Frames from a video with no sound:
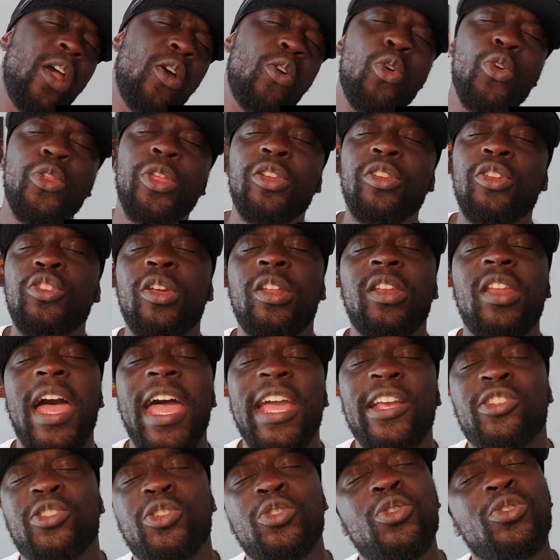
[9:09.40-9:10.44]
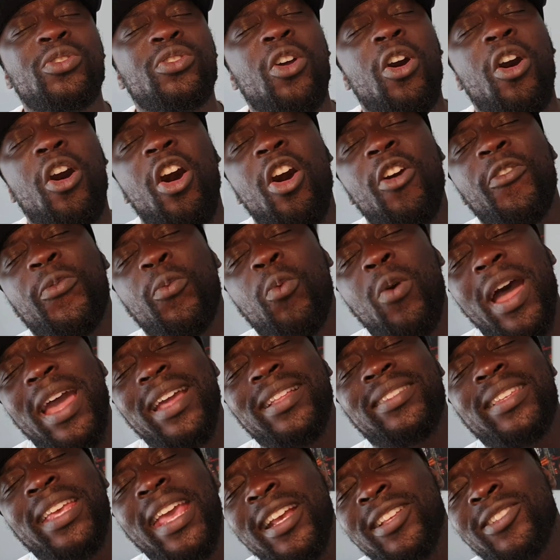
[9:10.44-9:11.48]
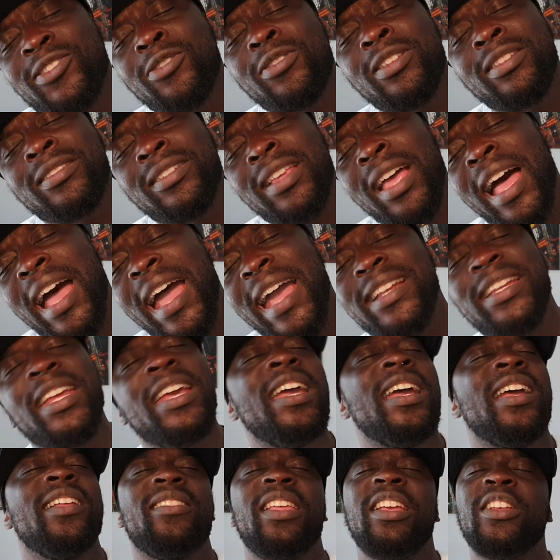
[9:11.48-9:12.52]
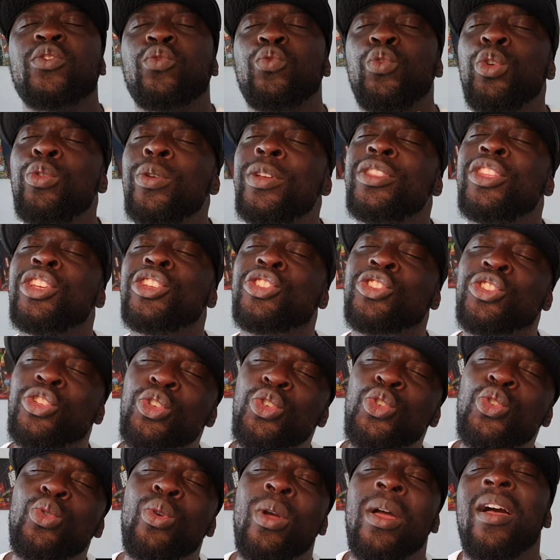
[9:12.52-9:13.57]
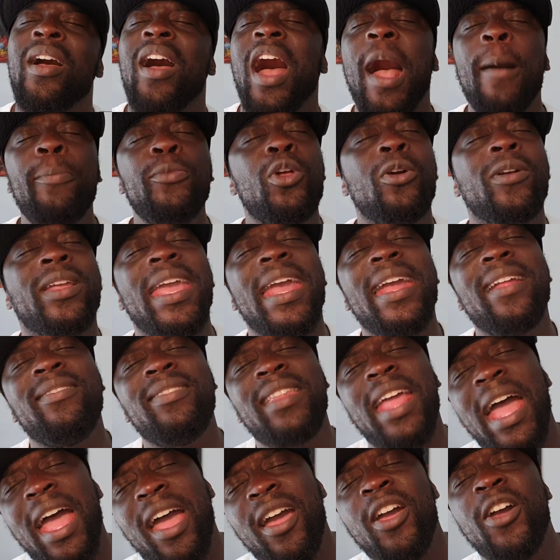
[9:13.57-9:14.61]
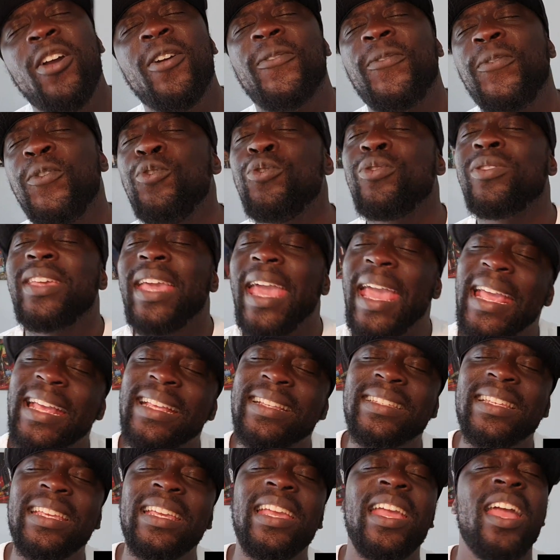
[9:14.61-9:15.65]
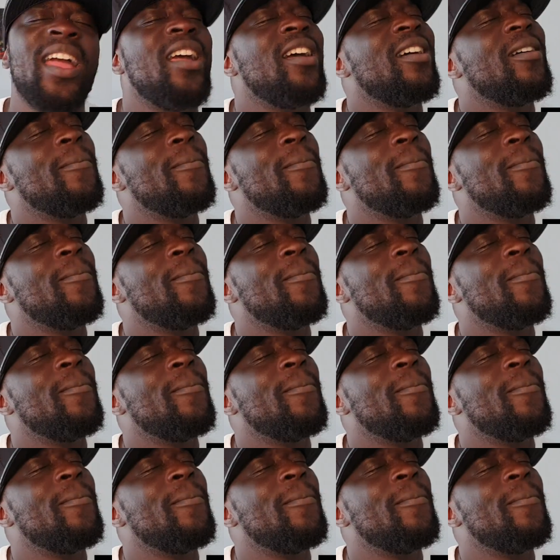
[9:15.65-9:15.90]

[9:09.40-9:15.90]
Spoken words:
are all the new Nike shoes got Off-White text on the side? This ruined the shoe. I'm not getting that. Fugazi,